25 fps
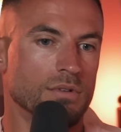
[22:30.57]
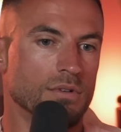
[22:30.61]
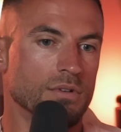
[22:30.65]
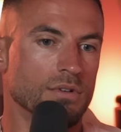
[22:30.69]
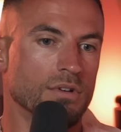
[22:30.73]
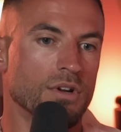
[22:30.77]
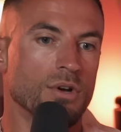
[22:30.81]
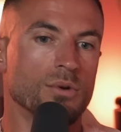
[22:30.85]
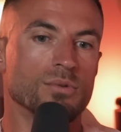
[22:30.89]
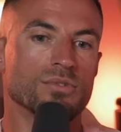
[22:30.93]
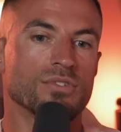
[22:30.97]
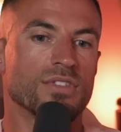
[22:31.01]

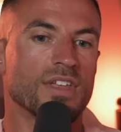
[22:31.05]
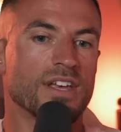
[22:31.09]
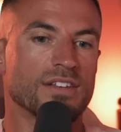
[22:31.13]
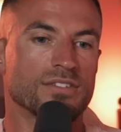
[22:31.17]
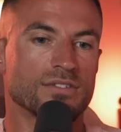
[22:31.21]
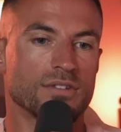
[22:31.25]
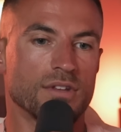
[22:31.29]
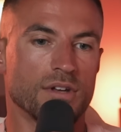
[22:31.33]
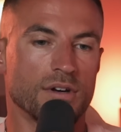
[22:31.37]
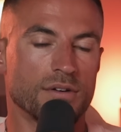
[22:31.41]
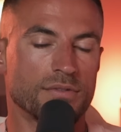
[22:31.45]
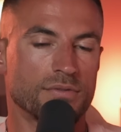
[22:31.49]
knows their
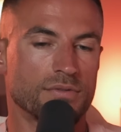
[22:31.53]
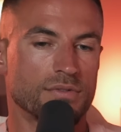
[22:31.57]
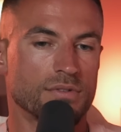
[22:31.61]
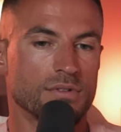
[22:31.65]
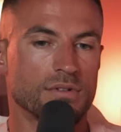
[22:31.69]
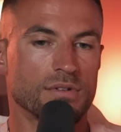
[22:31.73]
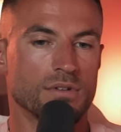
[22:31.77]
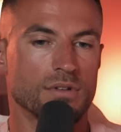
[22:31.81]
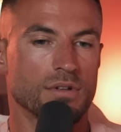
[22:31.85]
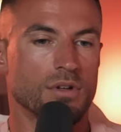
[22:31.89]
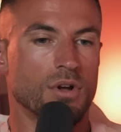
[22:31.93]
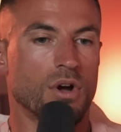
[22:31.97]
stuff,
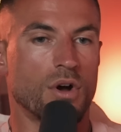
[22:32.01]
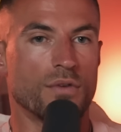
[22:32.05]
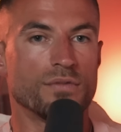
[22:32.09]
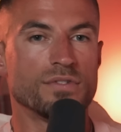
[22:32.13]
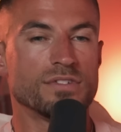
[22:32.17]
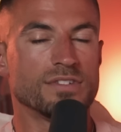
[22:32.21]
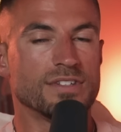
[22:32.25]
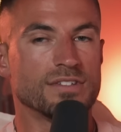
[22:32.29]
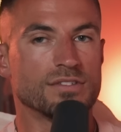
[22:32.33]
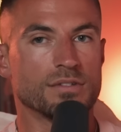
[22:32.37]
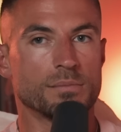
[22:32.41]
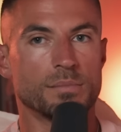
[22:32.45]

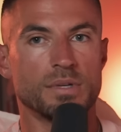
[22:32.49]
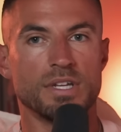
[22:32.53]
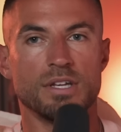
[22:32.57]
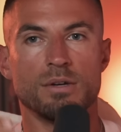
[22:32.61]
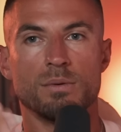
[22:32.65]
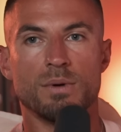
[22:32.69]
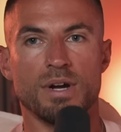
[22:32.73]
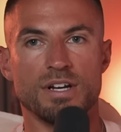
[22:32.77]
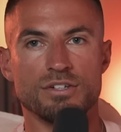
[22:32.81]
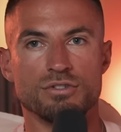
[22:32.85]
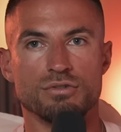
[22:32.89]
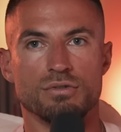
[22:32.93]
obviously somebody
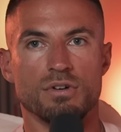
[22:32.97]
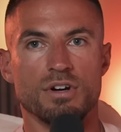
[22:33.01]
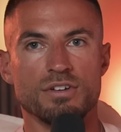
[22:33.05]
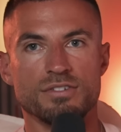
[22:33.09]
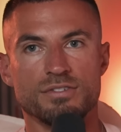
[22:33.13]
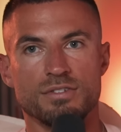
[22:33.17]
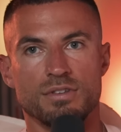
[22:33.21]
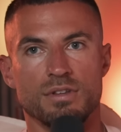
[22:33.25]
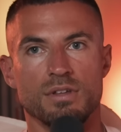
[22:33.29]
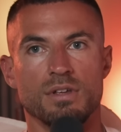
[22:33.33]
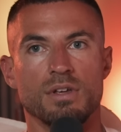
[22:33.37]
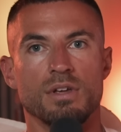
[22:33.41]
who I
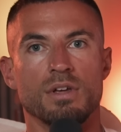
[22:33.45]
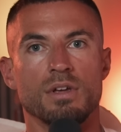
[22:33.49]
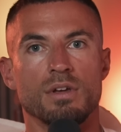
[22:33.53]
trust,